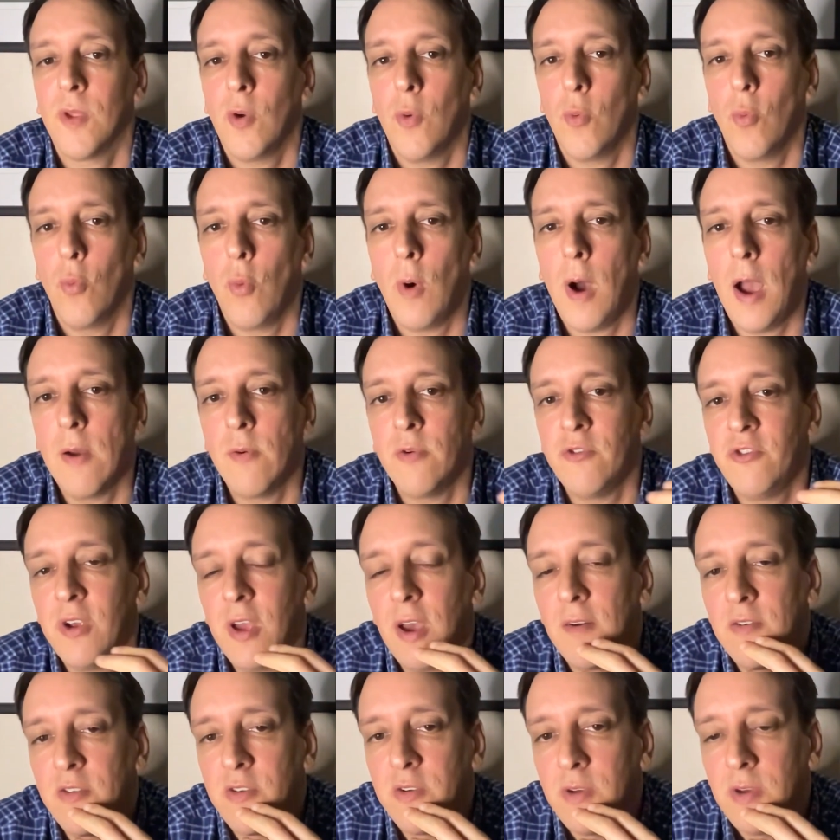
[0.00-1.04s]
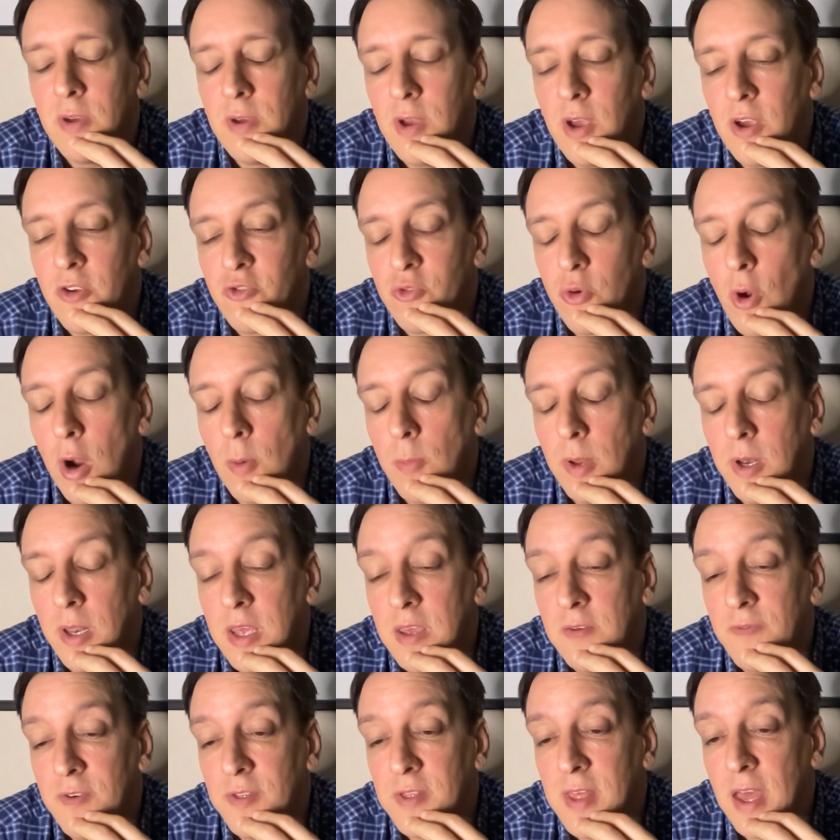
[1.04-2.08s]
why would you have a strong
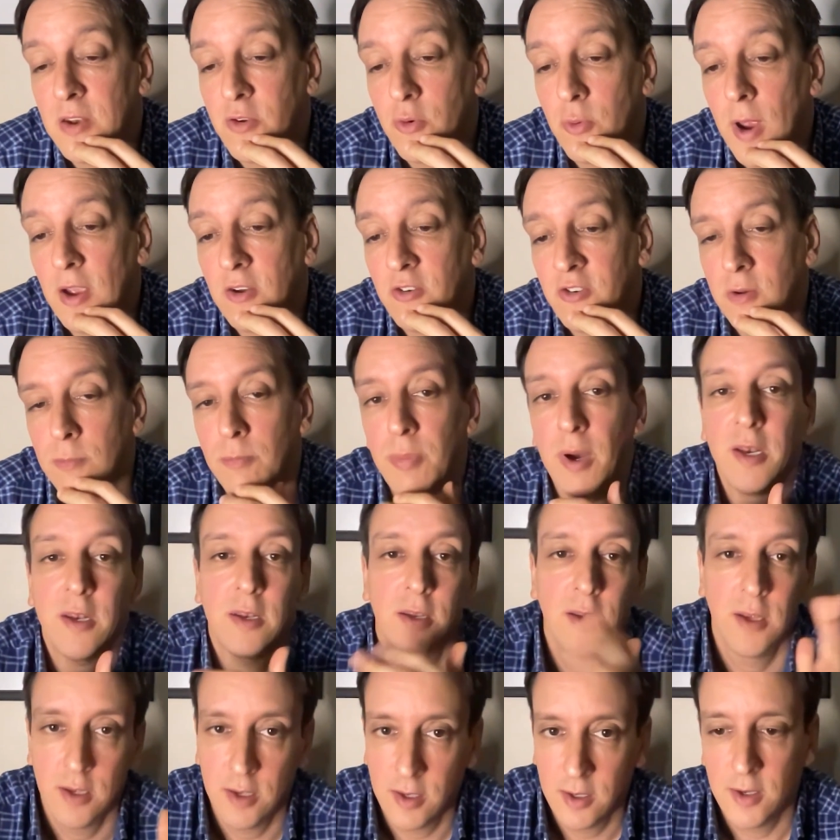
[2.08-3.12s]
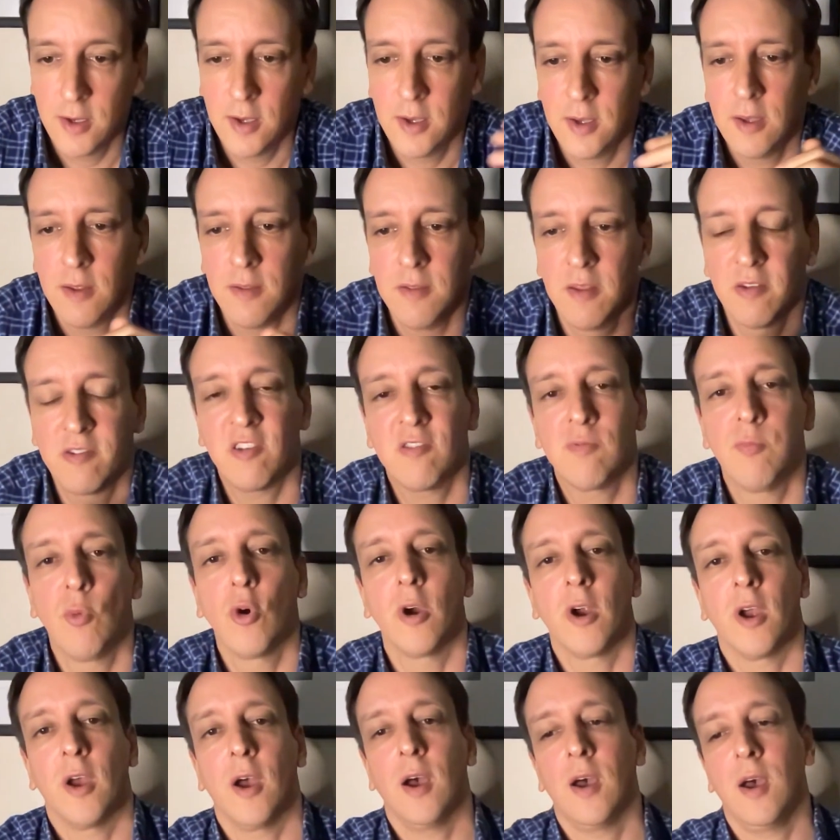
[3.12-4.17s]
belief in that direction? But this is
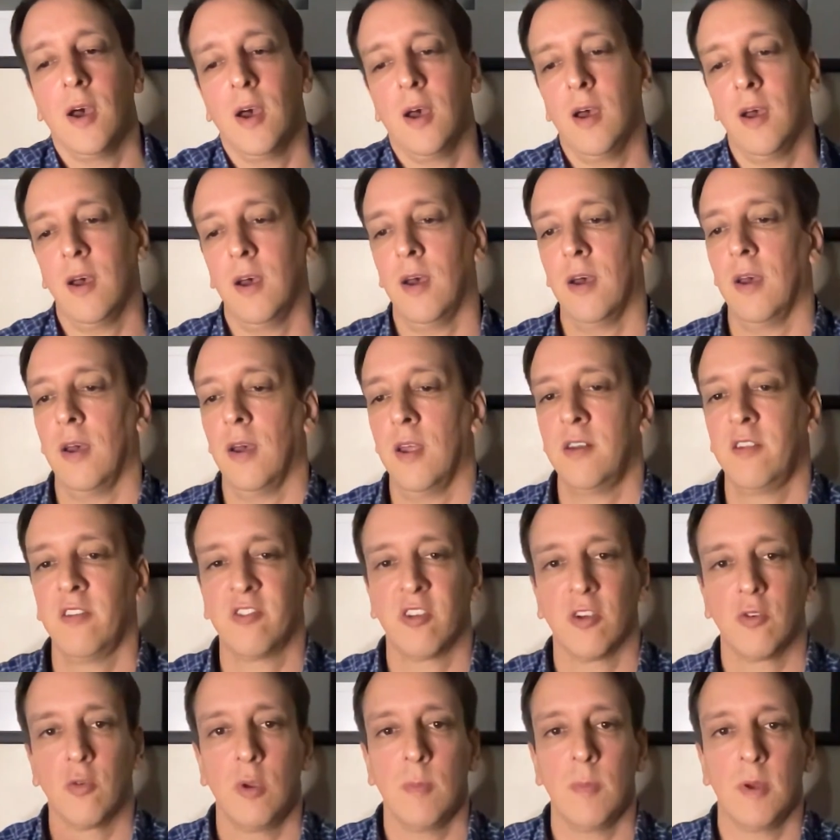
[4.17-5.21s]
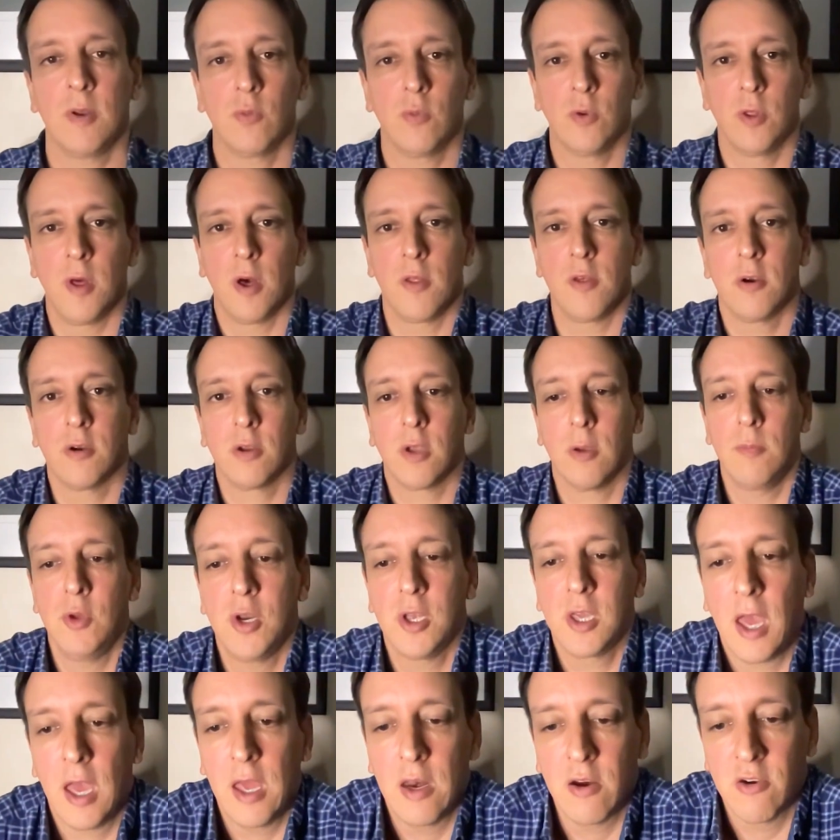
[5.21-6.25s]
more a disagreement with other
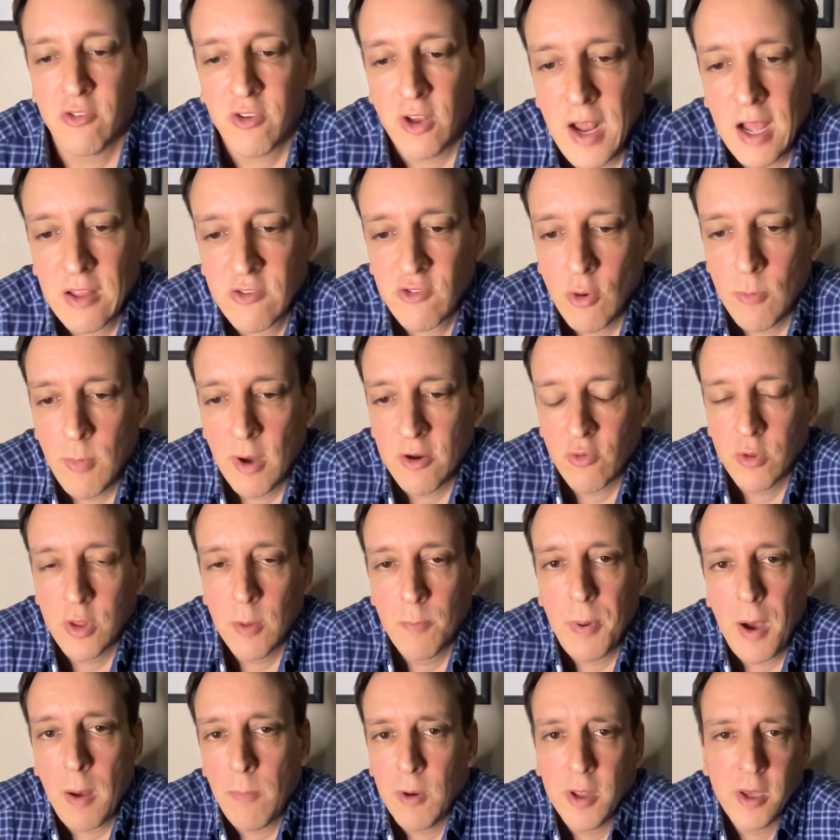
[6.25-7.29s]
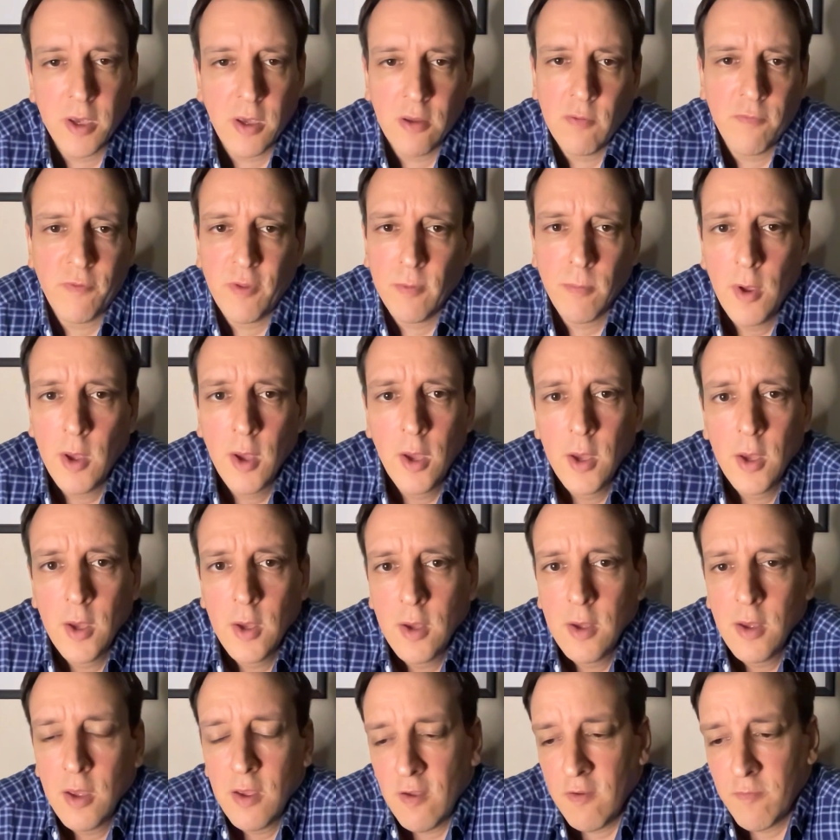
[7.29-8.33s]
communicators and not so much with the public. If
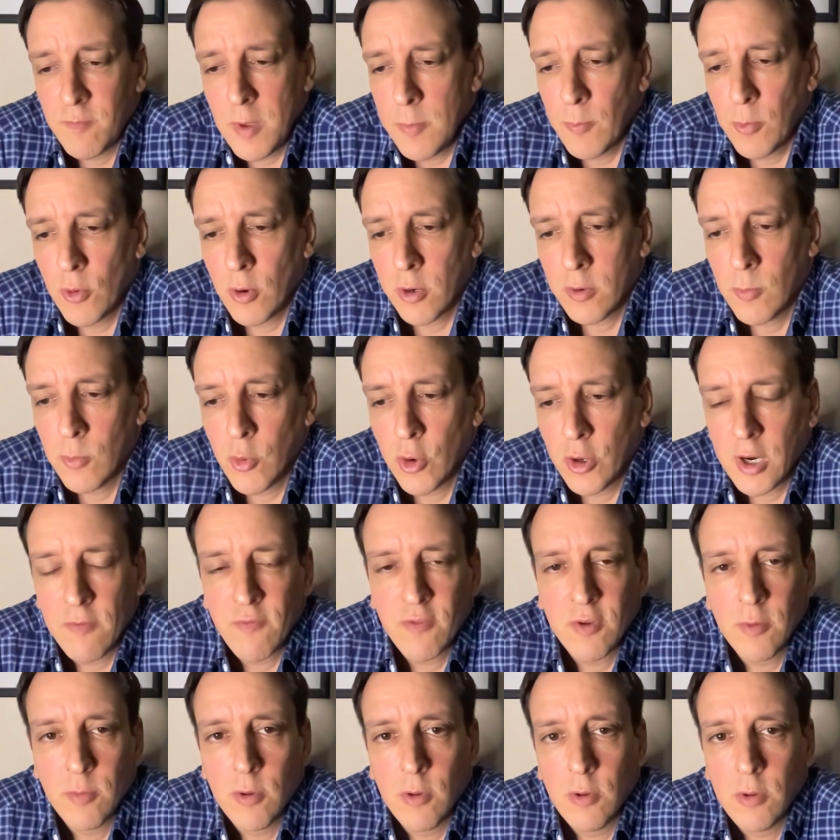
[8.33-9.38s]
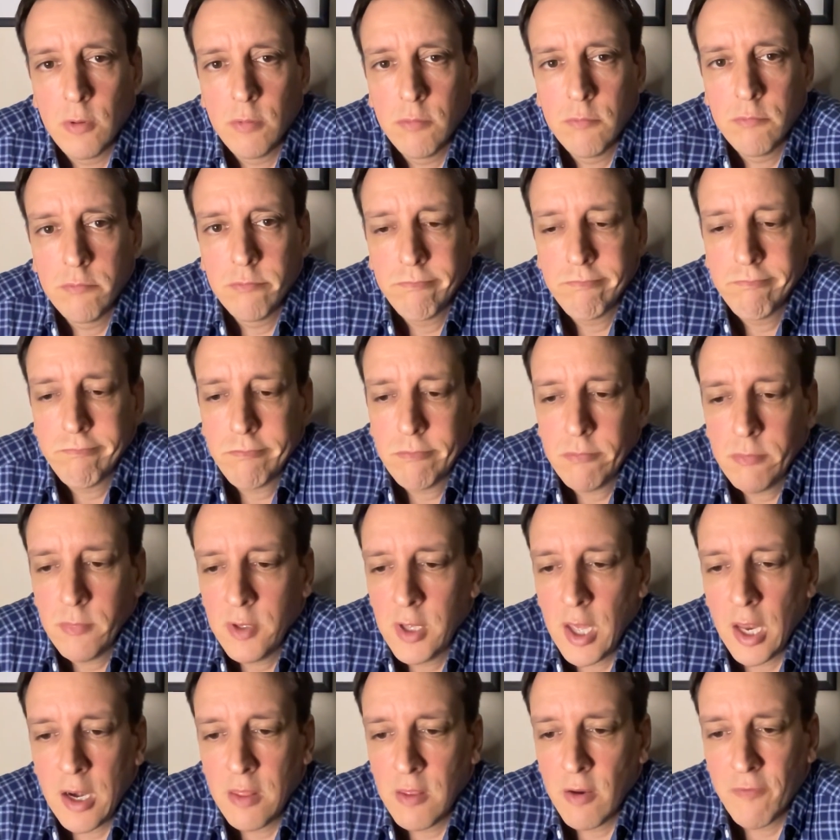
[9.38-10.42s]
people are more comfortable
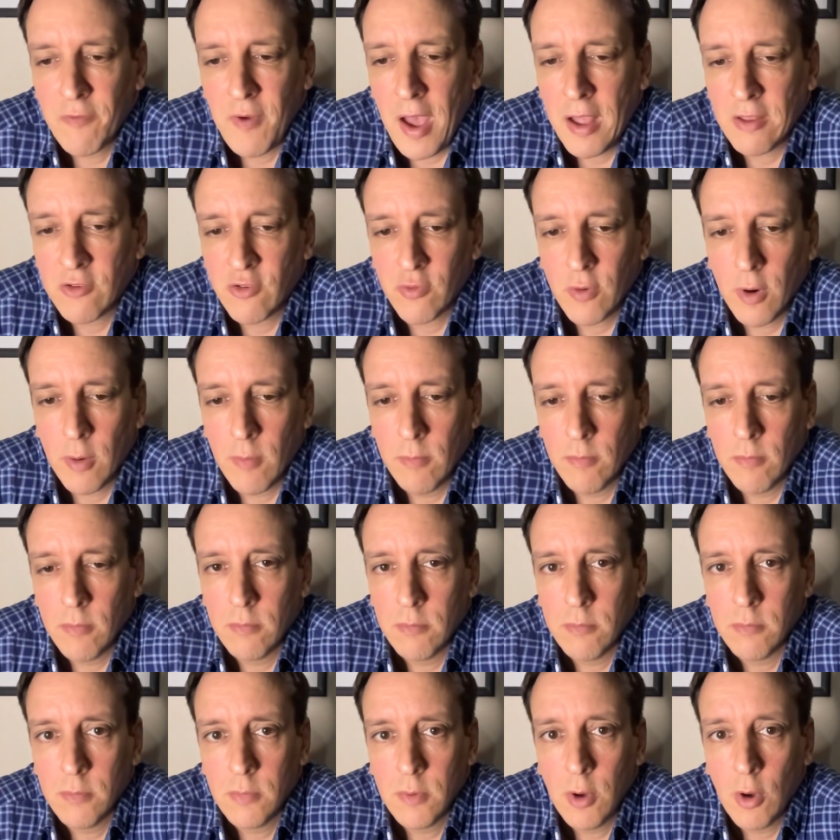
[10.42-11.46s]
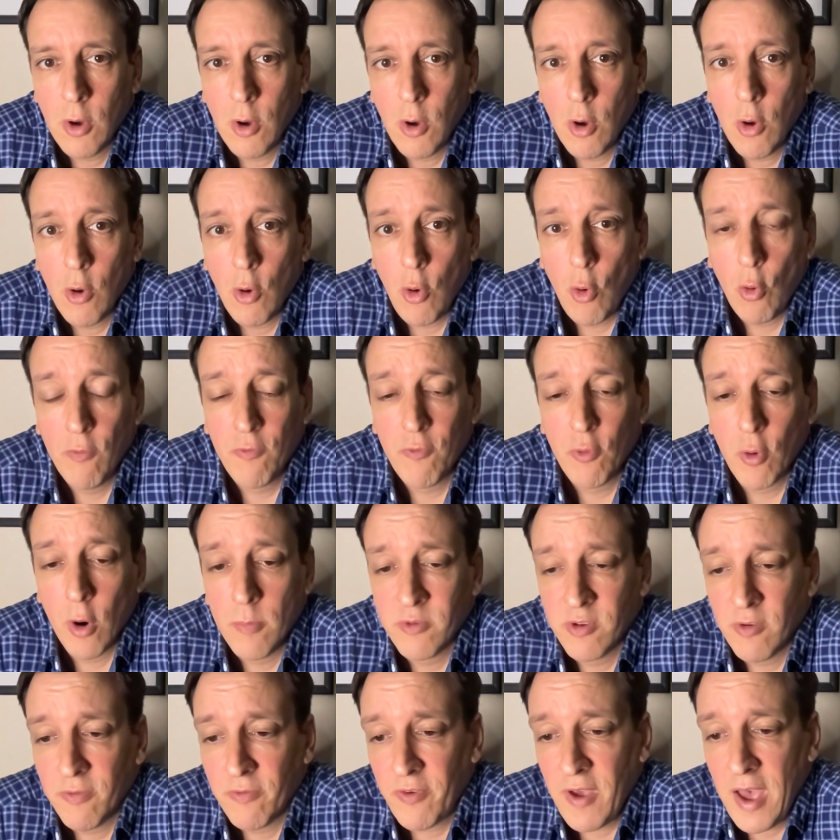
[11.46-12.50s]
getting their fats from whole
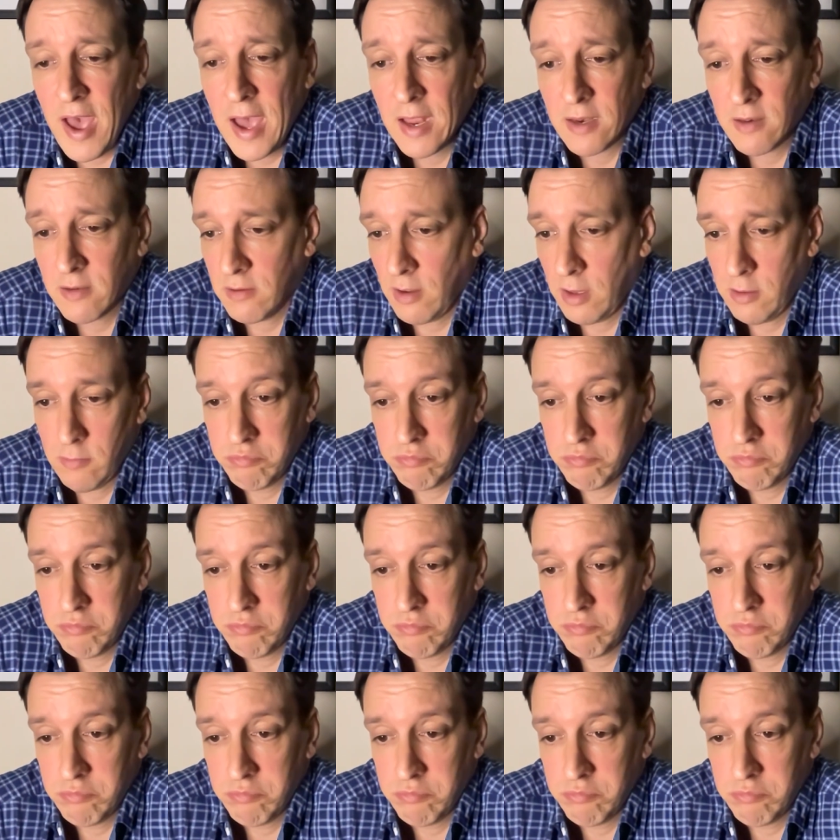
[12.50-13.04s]
forms of fat,